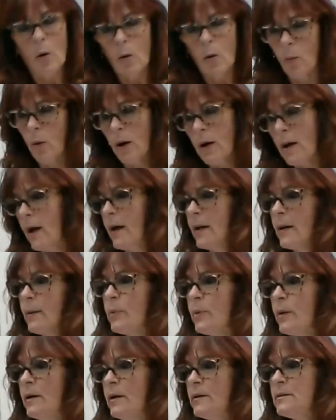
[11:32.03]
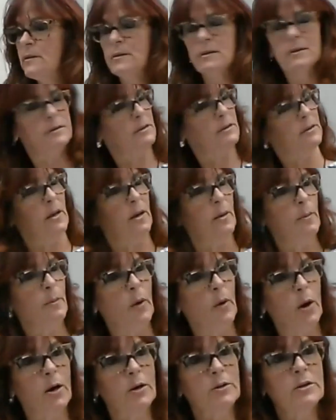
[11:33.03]
What kind of place is this? Is there
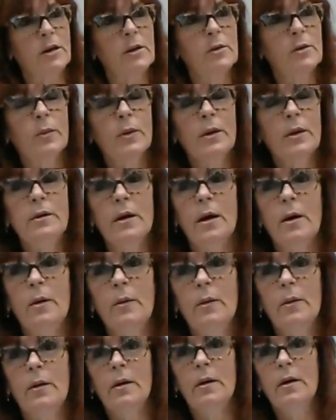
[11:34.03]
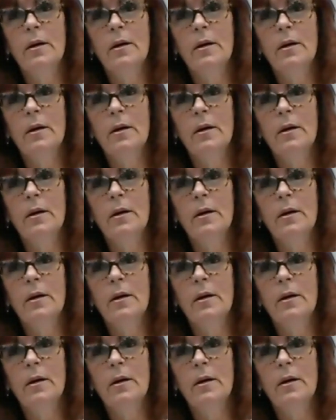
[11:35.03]
bars on the window?